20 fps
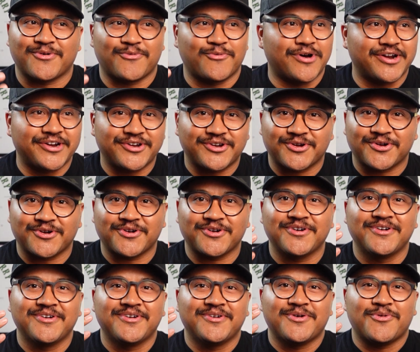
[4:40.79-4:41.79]

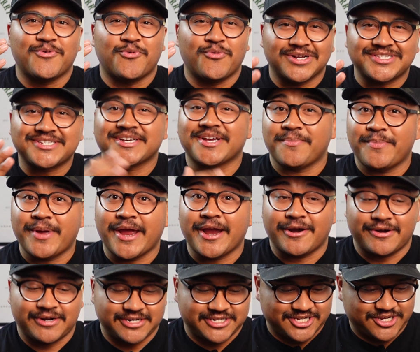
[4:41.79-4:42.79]
wonder what to
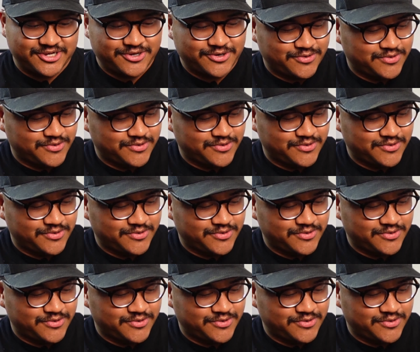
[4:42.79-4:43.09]
compare it to.